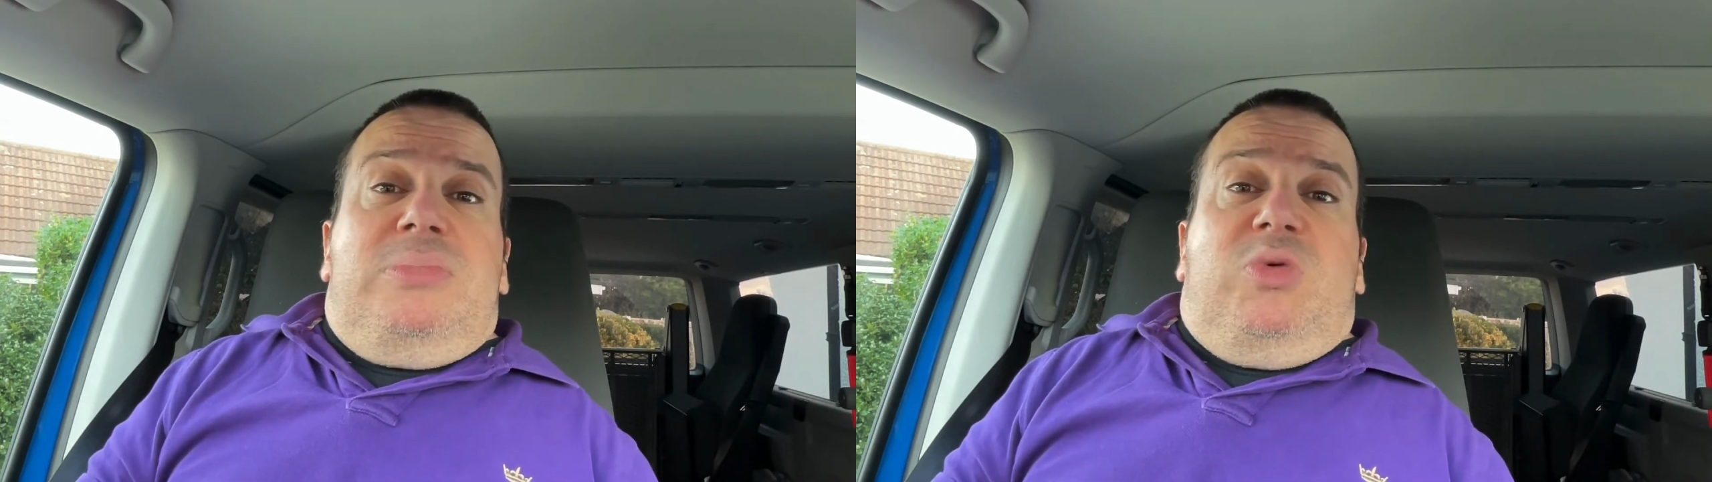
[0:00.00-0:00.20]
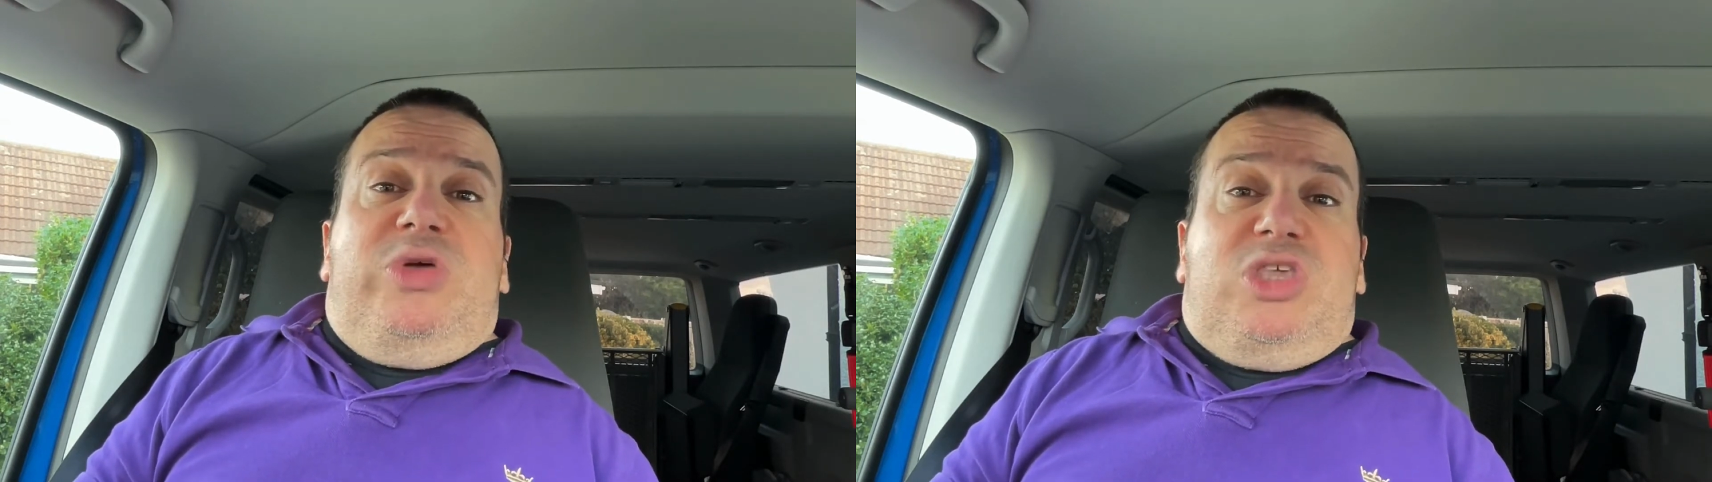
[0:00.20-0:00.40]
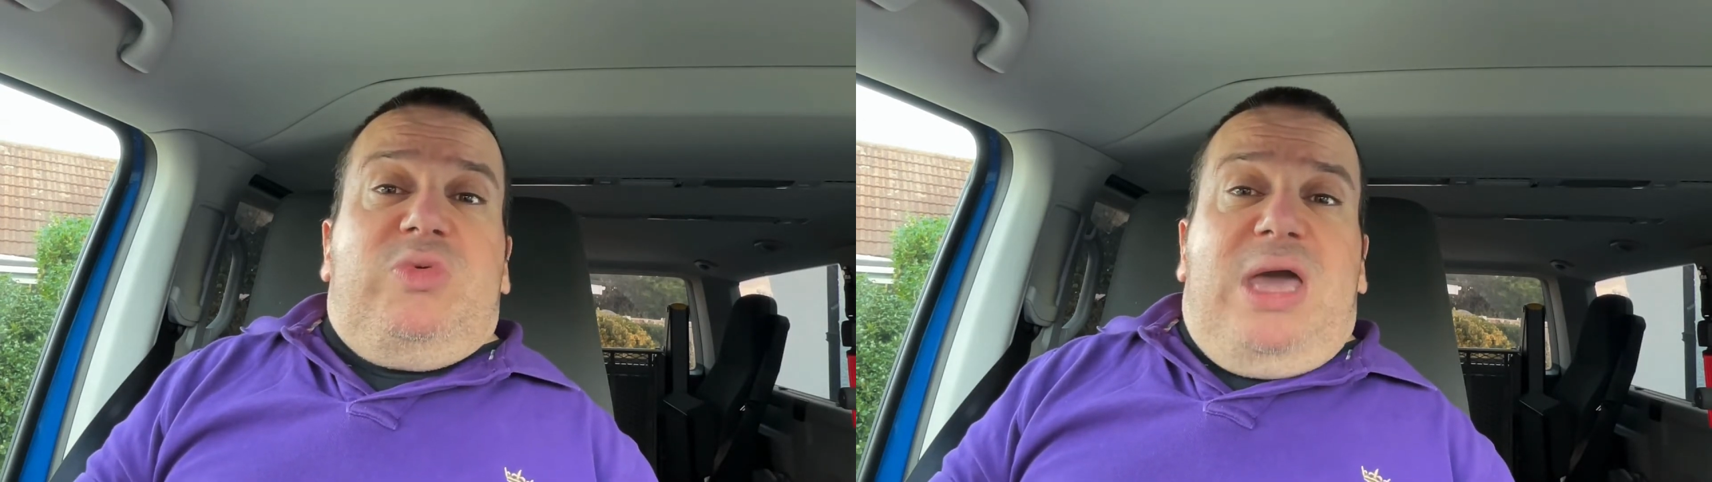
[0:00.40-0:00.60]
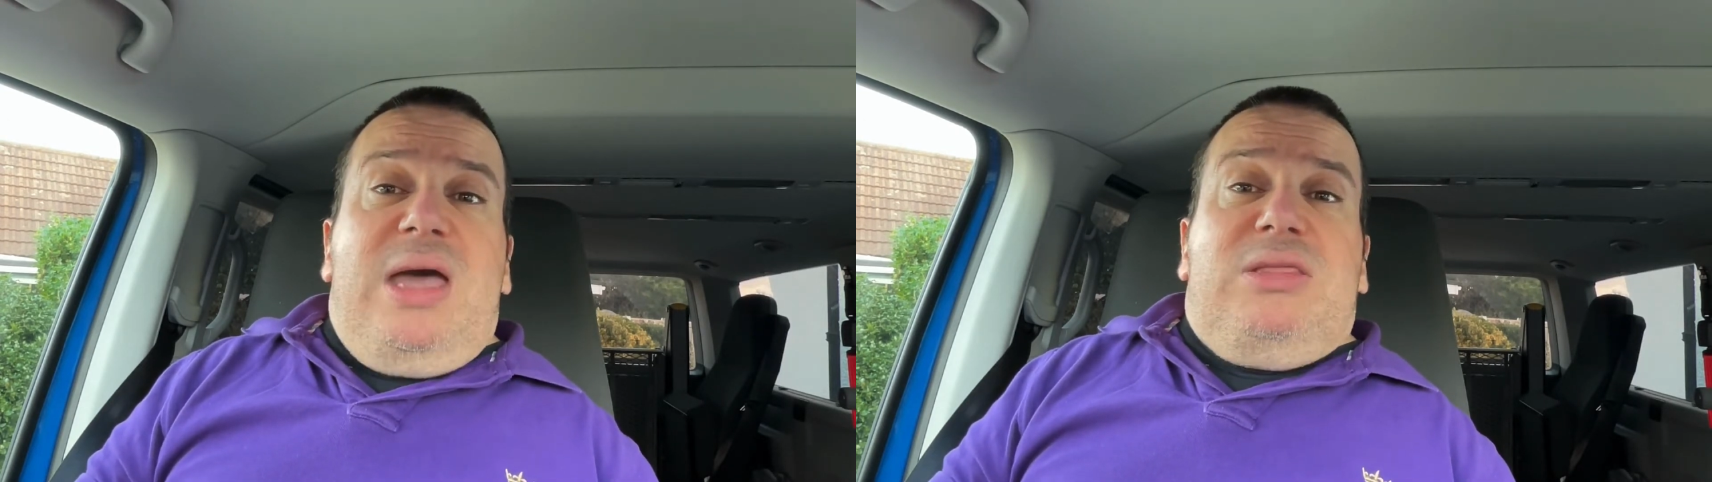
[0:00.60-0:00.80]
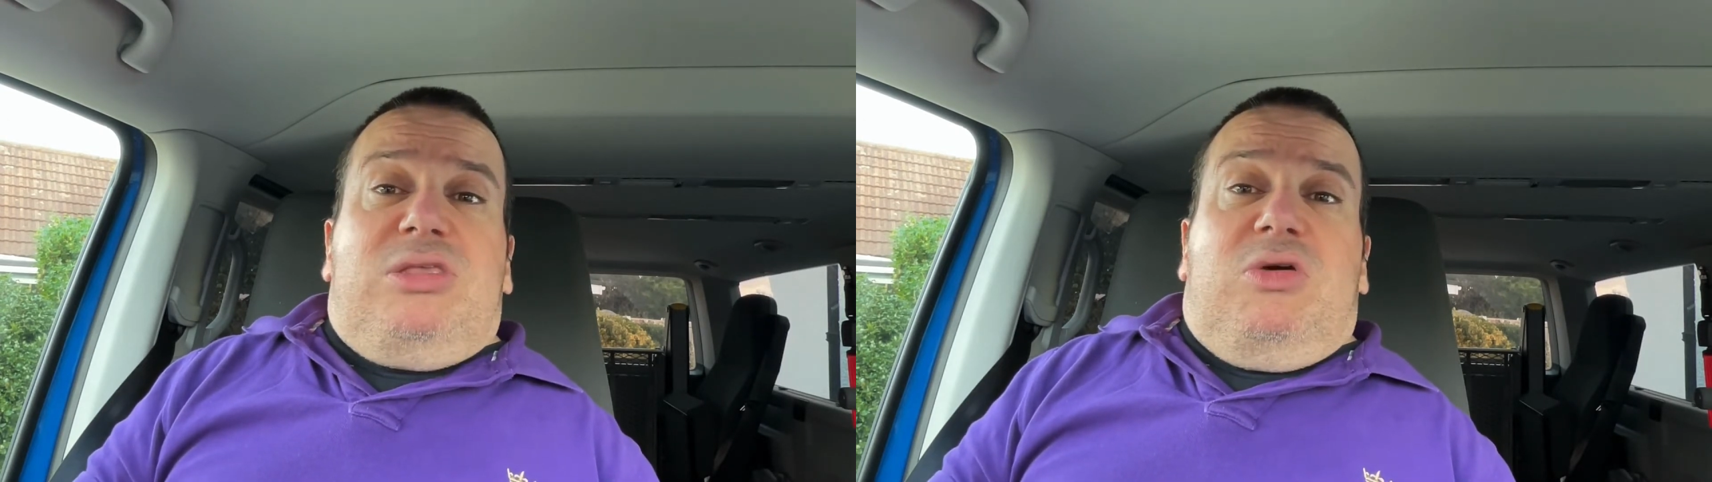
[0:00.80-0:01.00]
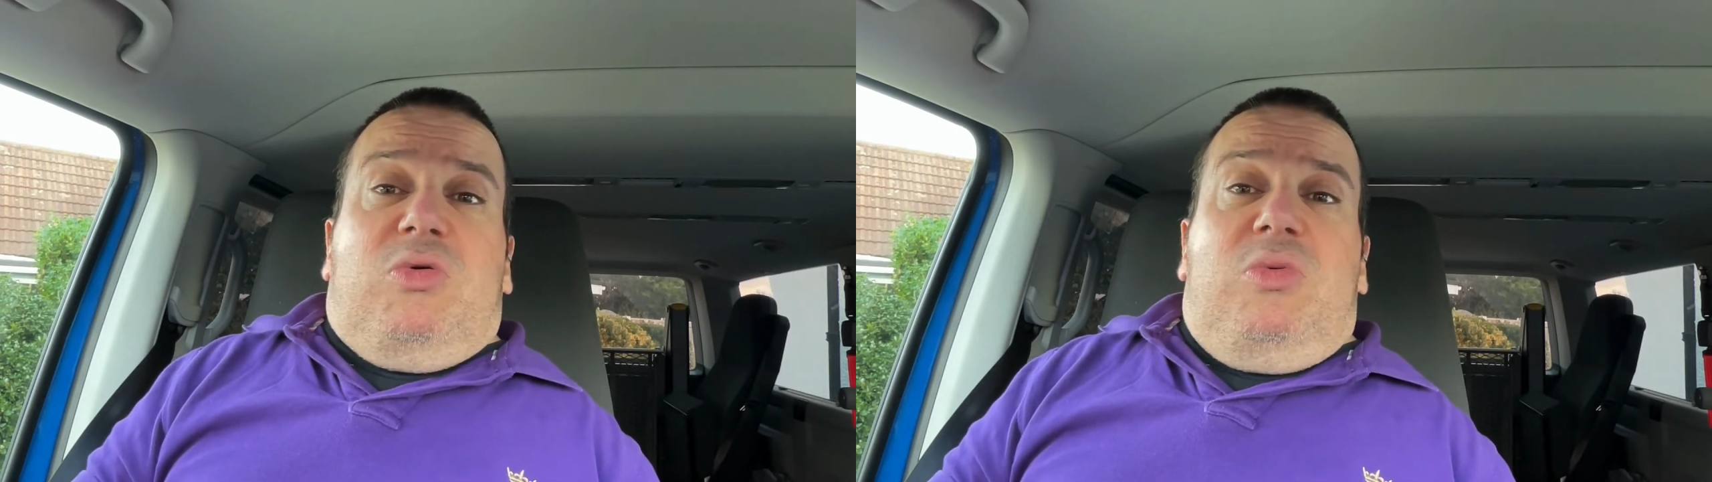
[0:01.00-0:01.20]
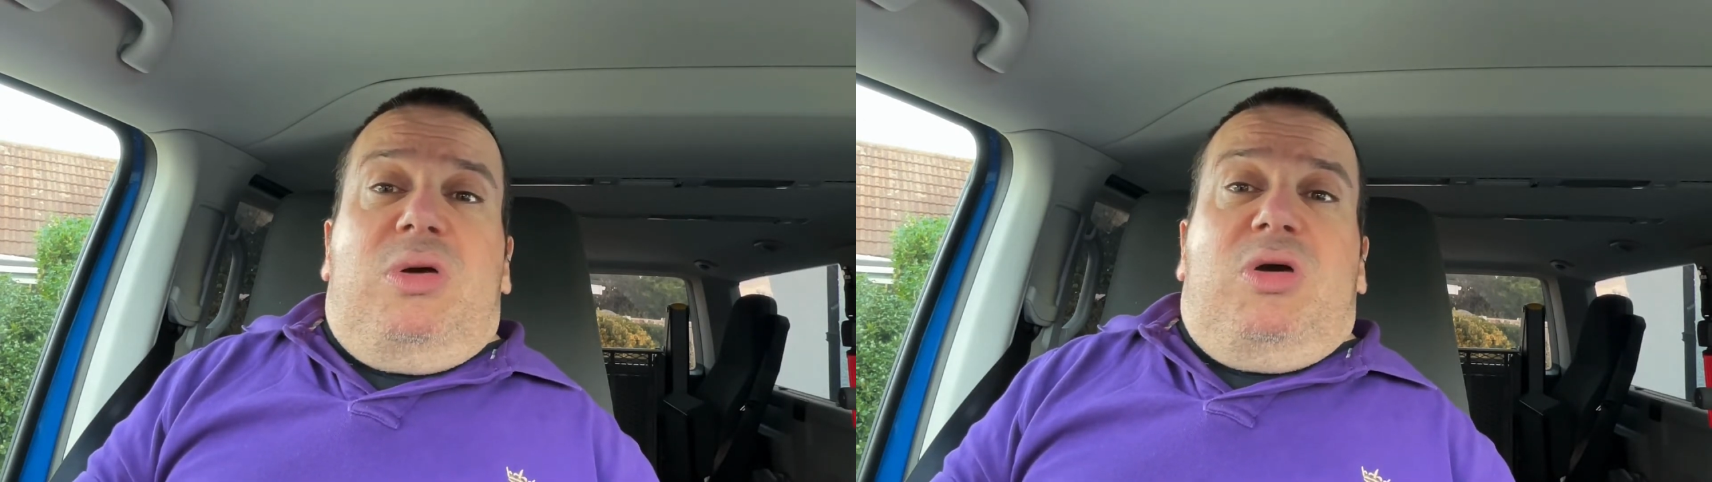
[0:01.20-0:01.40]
which you can do